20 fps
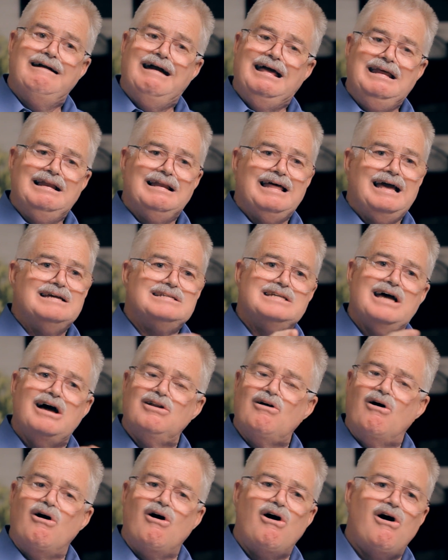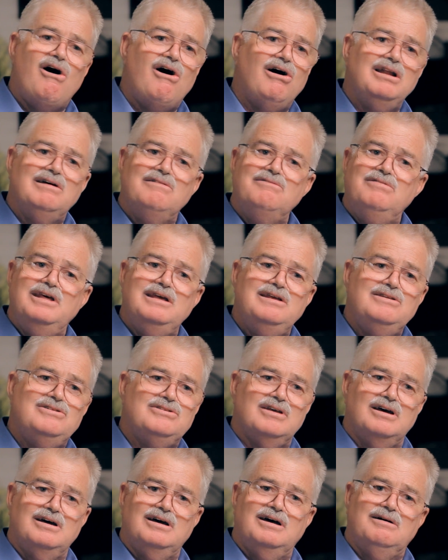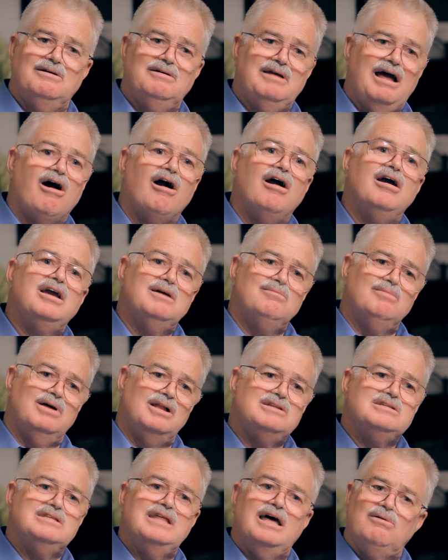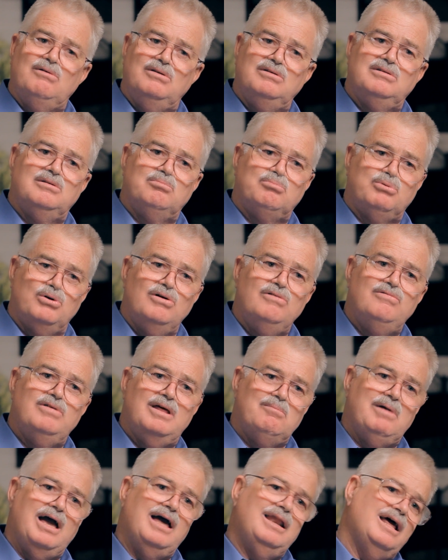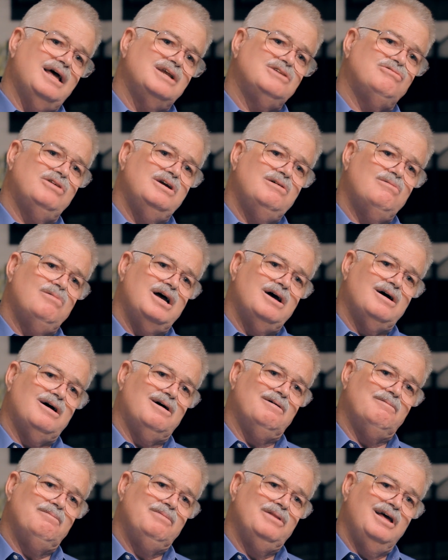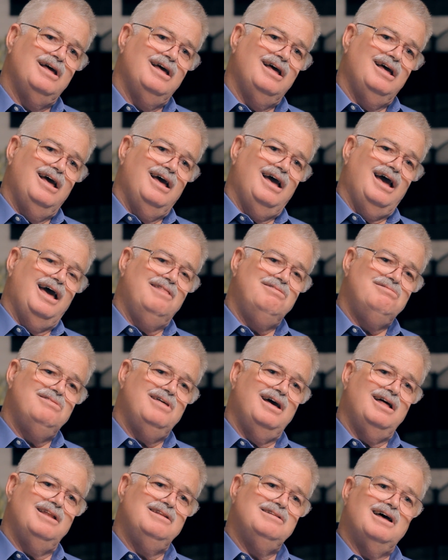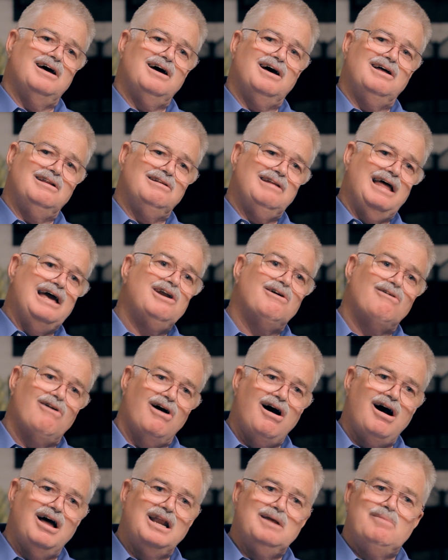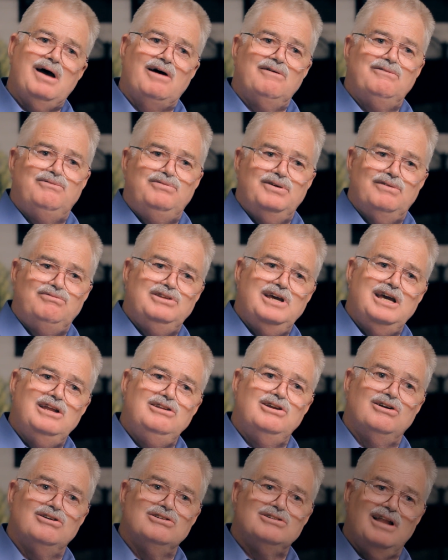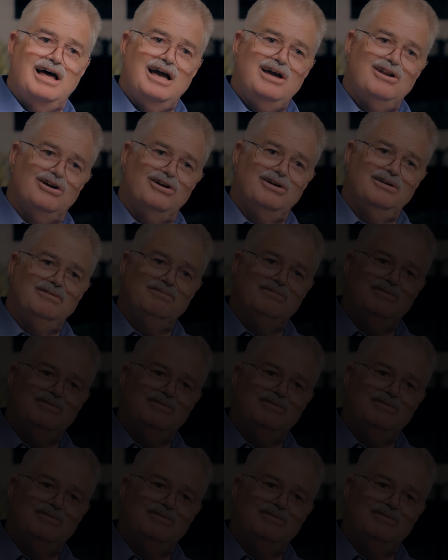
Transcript: and he lays out all of these arguments that prove that man has free will. And then later on, about 15 years later,